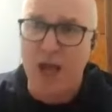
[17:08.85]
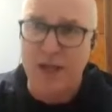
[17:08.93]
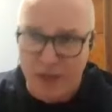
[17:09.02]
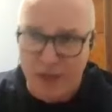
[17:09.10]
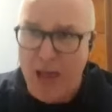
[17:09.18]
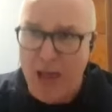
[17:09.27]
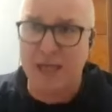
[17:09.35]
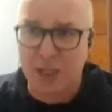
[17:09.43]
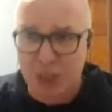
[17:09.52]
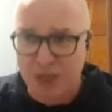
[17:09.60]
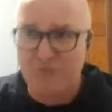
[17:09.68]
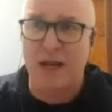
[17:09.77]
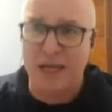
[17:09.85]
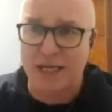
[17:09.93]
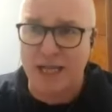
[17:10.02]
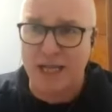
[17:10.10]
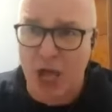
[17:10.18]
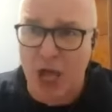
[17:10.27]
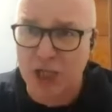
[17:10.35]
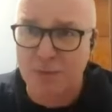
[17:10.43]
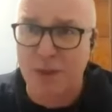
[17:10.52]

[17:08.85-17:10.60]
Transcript: Delighted that she's finally getting the acknowledgement